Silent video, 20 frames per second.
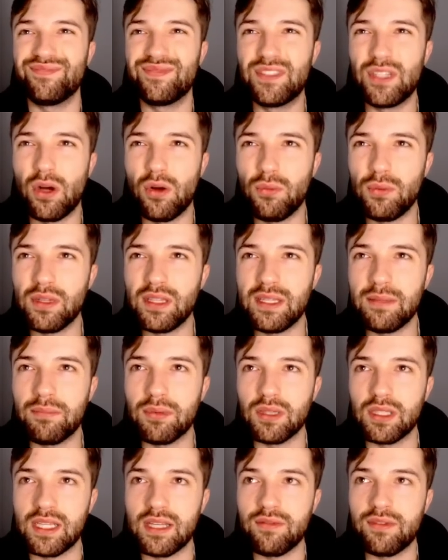Don't really
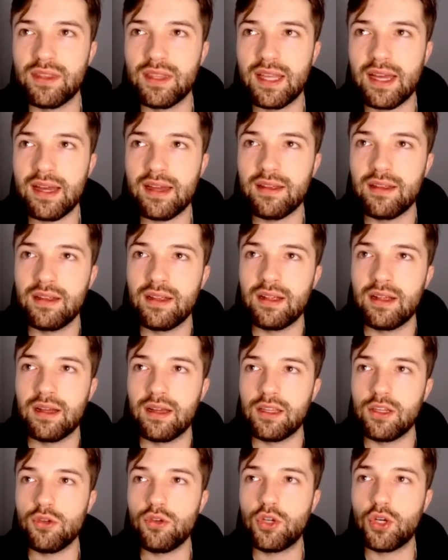believe in that.
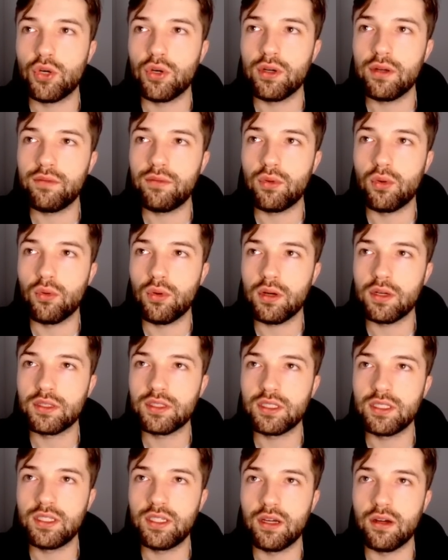You could, of
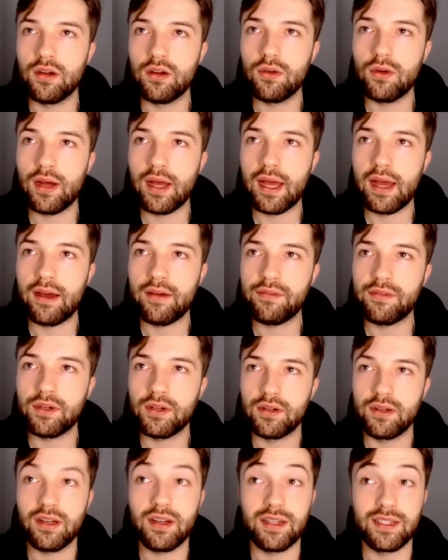course, go
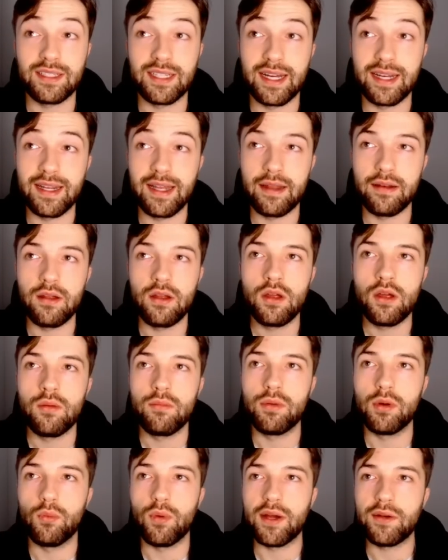after not a tight end,
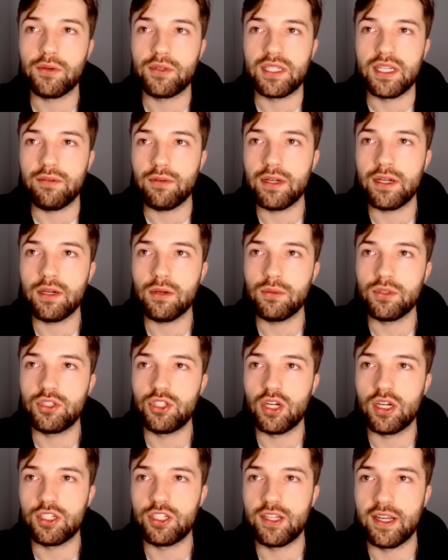but a wide receiver here with
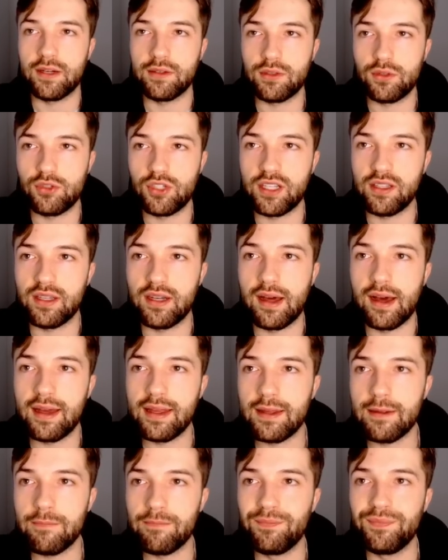Josh Downs or Jalin
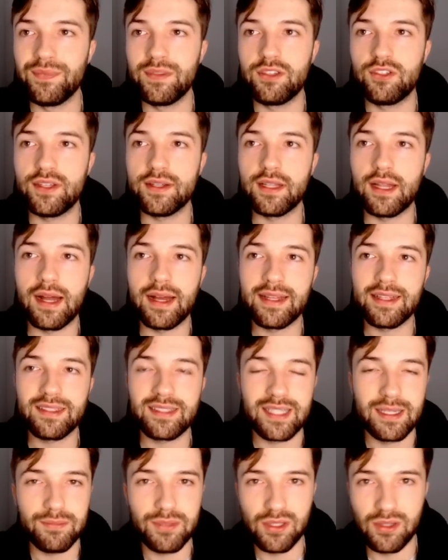Hyatt. Jalin Hyatt
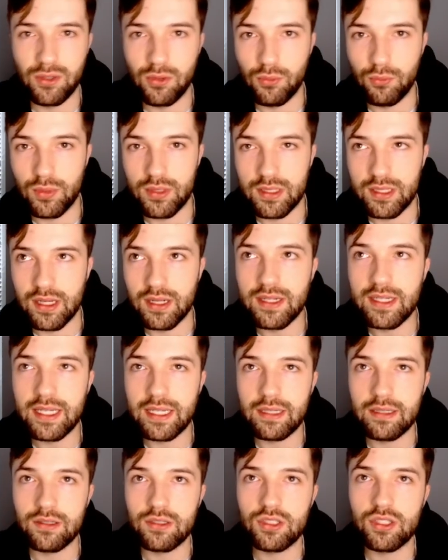seems a little
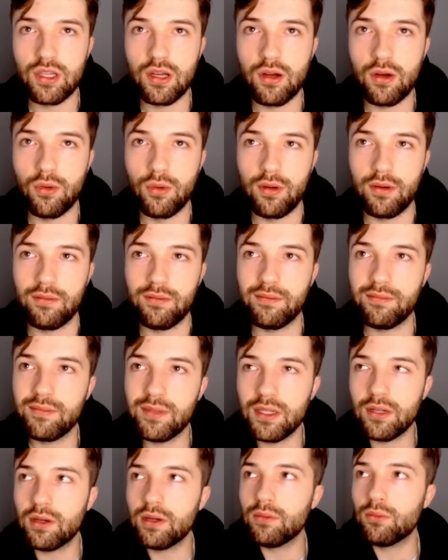redundant. So,
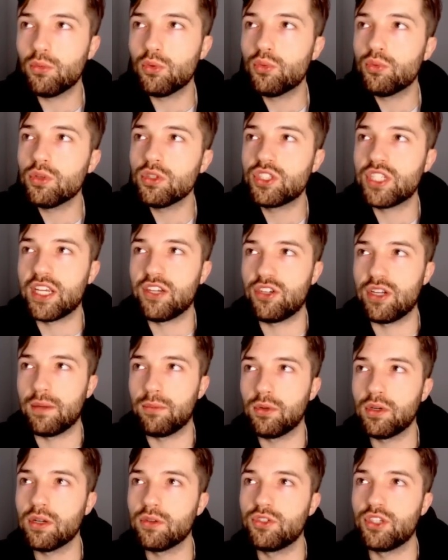you know what? We'll change it up.
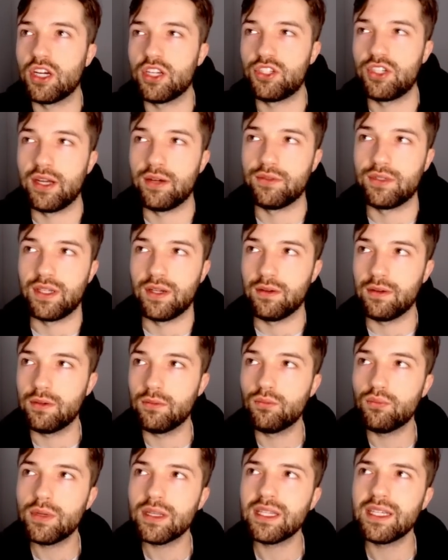We'll go Josh Downs here.
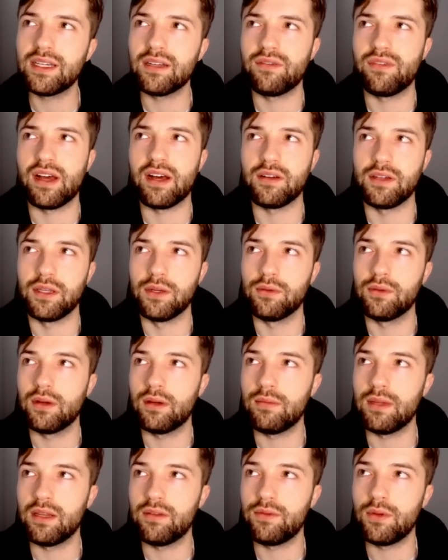Really good value.
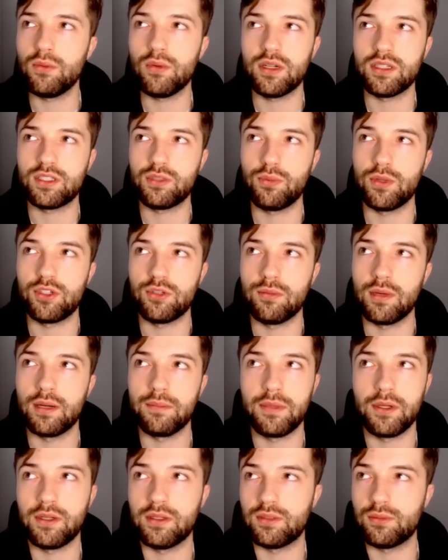I mean, if you want to switch him
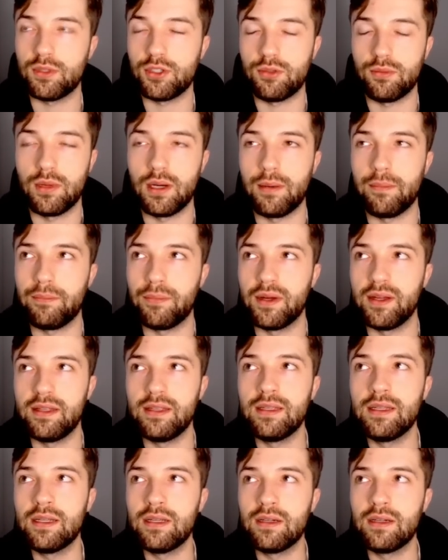up, you can switch him up. But